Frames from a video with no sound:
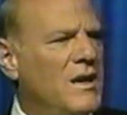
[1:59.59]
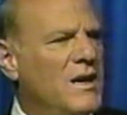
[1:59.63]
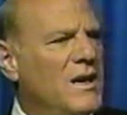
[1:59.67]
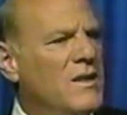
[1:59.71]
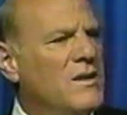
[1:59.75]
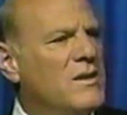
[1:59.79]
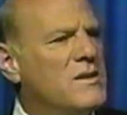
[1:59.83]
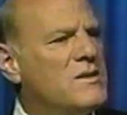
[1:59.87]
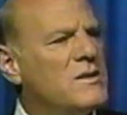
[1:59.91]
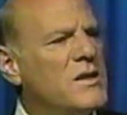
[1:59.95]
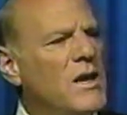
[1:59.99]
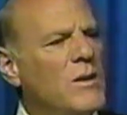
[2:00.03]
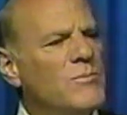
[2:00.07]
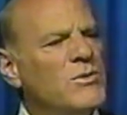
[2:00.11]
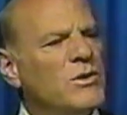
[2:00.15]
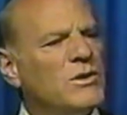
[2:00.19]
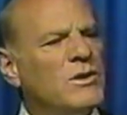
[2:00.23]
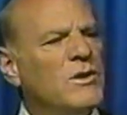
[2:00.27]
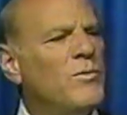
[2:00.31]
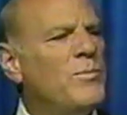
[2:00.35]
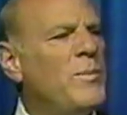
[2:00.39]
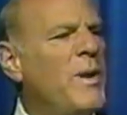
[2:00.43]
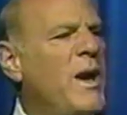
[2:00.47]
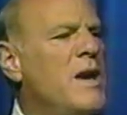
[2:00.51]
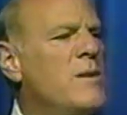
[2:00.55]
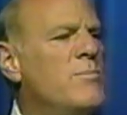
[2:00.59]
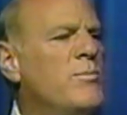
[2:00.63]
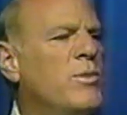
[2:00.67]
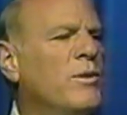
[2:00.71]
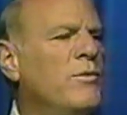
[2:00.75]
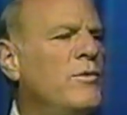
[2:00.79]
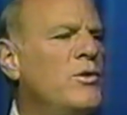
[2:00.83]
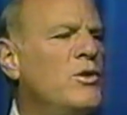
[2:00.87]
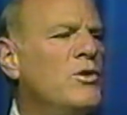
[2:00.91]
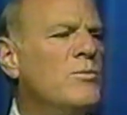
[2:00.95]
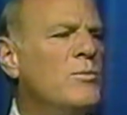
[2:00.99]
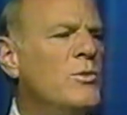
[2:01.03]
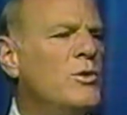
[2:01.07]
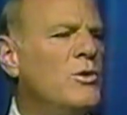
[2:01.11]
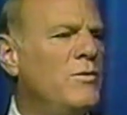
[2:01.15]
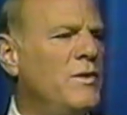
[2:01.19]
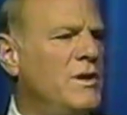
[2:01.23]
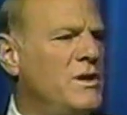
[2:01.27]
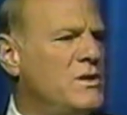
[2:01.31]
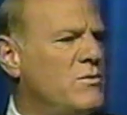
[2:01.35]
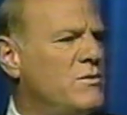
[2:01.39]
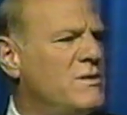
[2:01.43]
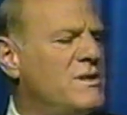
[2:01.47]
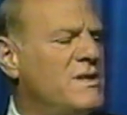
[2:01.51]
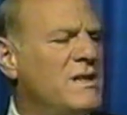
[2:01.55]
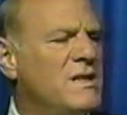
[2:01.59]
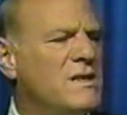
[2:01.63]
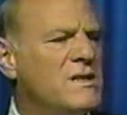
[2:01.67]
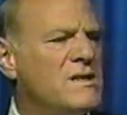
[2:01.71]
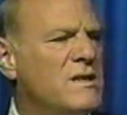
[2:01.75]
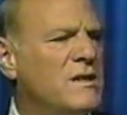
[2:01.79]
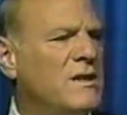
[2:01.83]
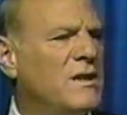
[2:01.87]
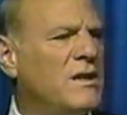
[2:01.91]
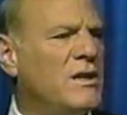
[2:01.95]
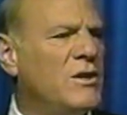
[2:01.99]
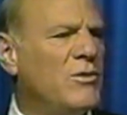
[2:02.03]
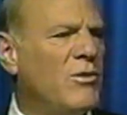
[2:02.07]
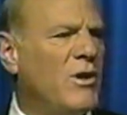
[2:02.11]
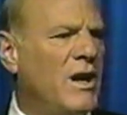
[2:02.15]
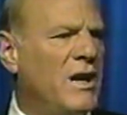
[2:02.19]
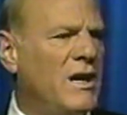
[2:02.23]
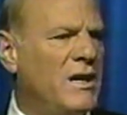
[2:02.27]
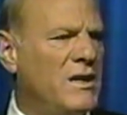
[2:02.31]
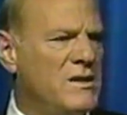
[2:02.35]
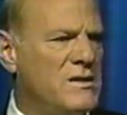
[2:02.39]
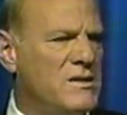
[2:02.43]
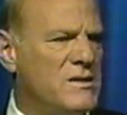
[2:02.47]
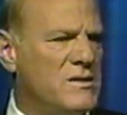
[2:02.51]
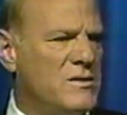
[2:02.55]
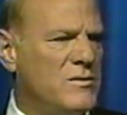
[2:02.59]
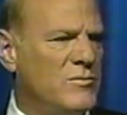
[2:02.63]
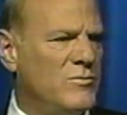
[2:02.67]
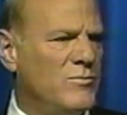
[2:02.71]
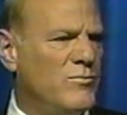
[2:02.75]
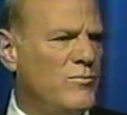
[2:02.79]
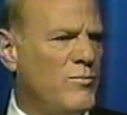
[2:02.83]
The subject of pay-per-view movies was innocently raised.